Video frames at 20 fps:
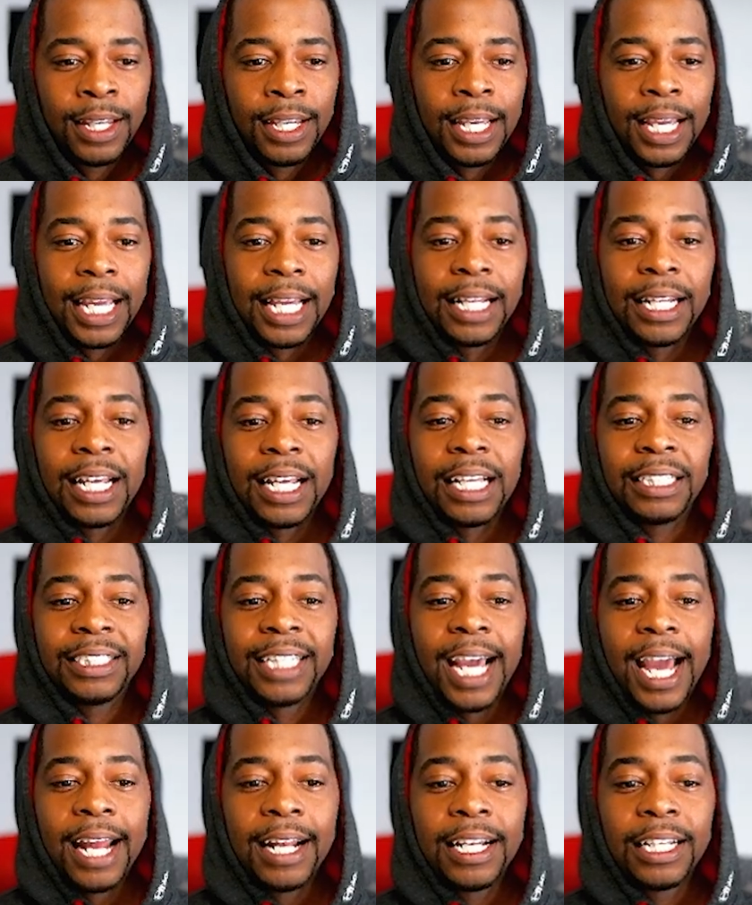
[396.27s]
And then,
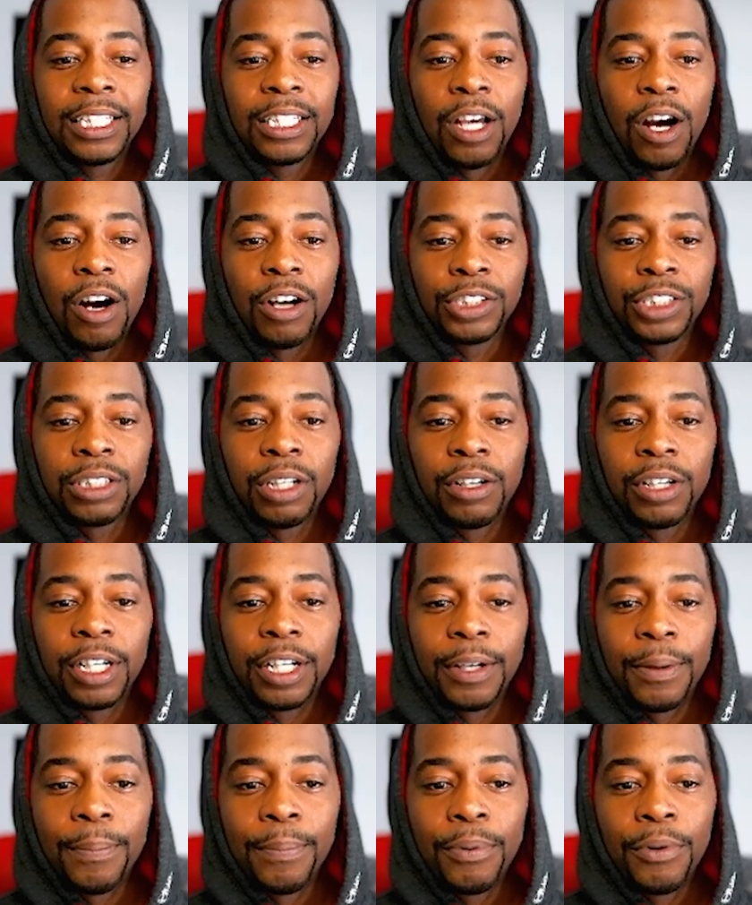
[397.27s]
chat, this is also the
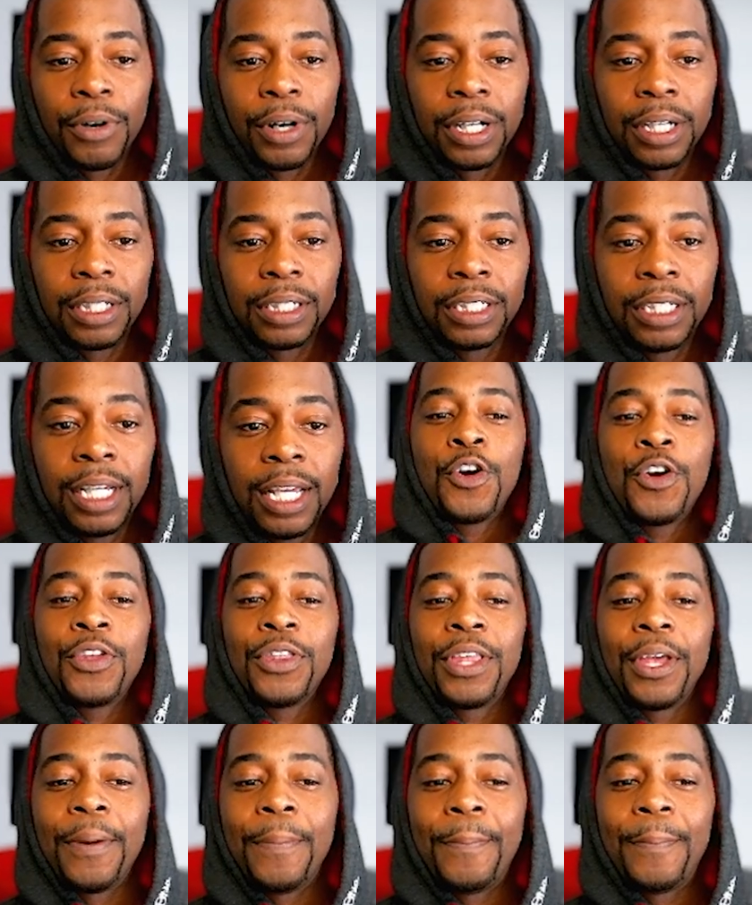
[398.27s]
important.
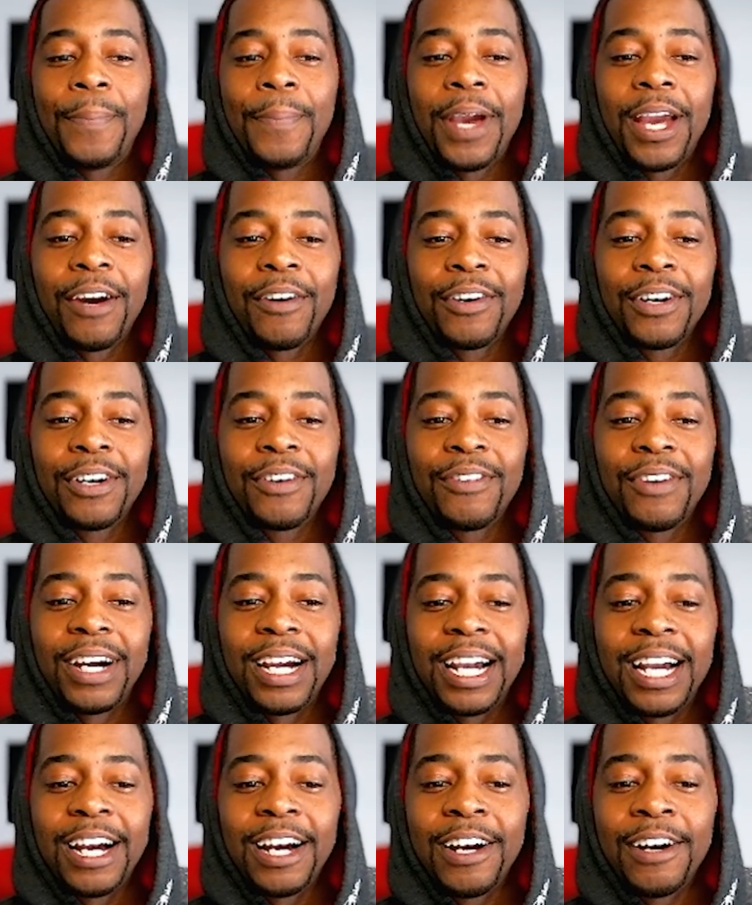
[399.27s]
The
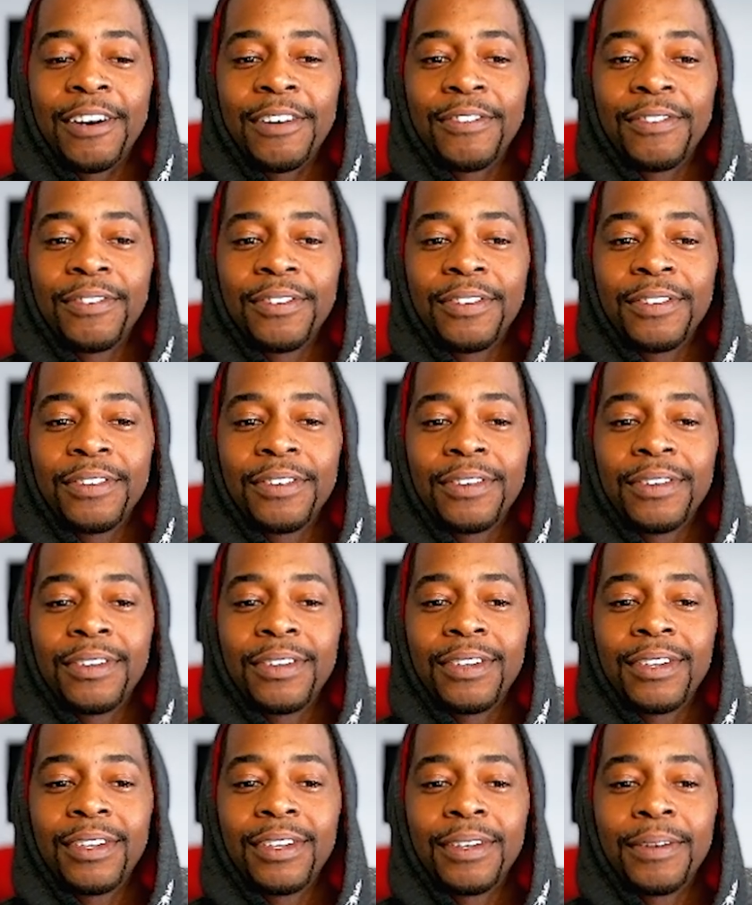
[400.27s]
paragraph
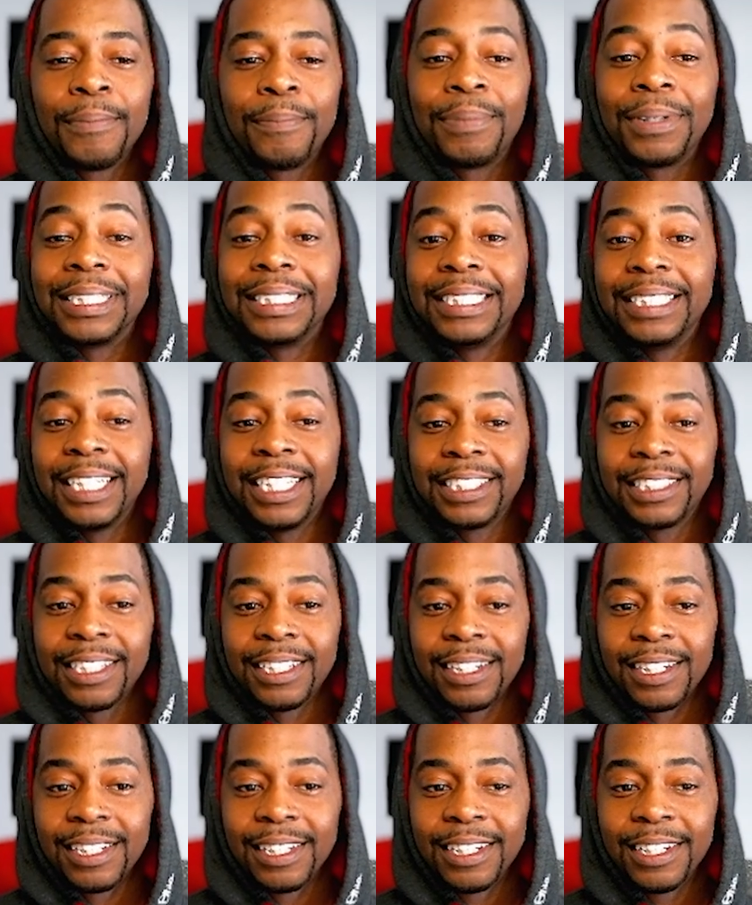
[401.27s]

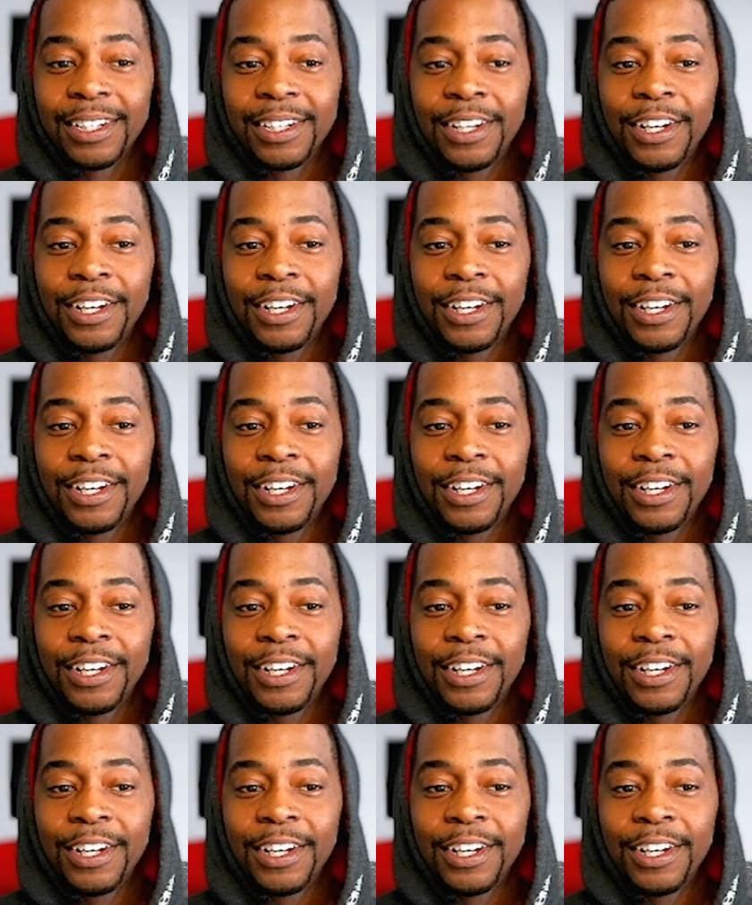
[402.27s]
positioning.